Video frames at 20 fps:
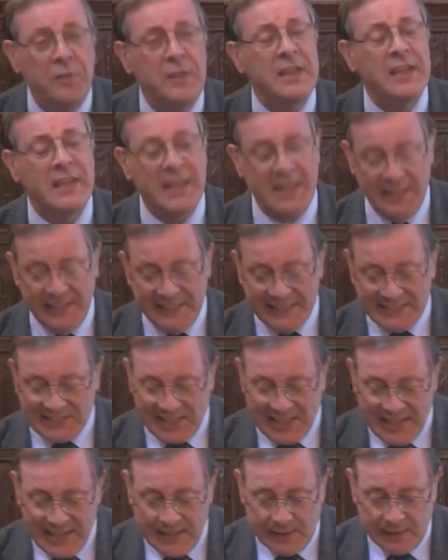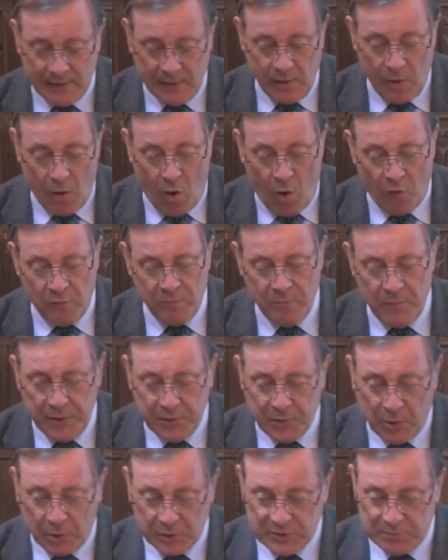the Achilles heel of
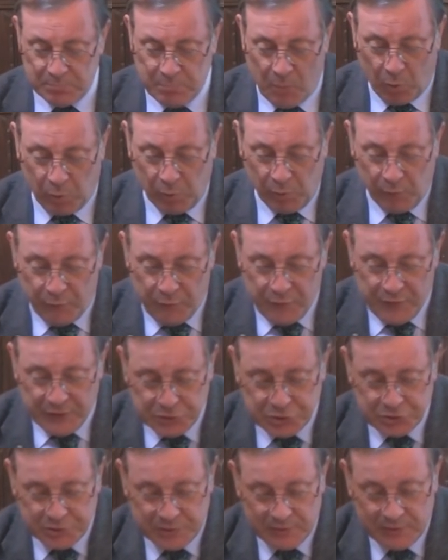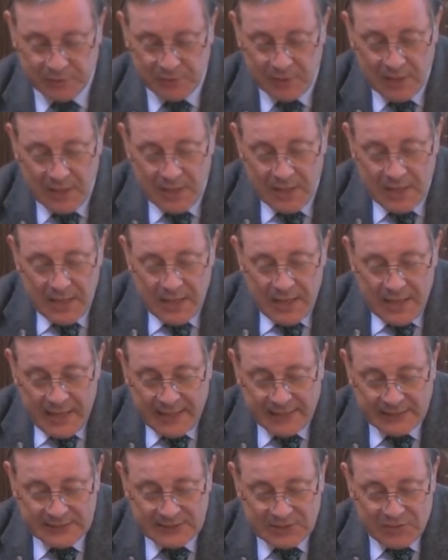Murdoch's moral vision
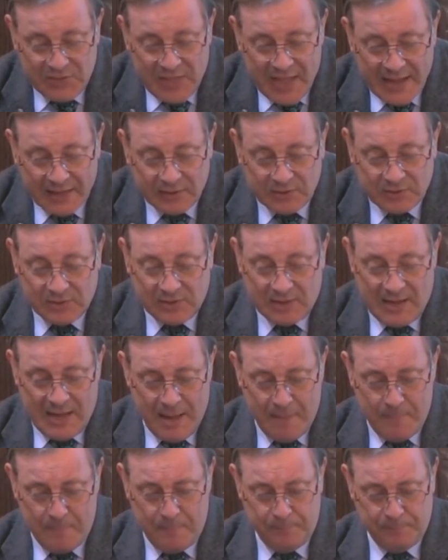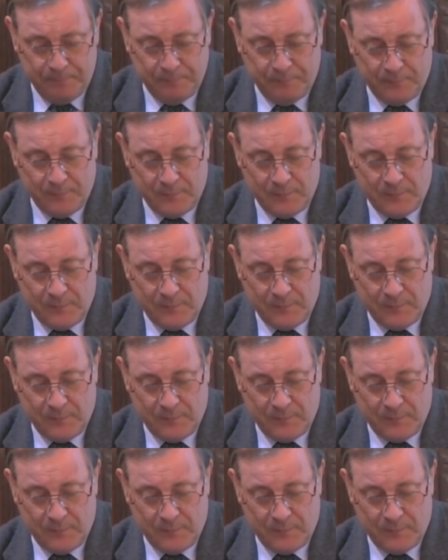is that um,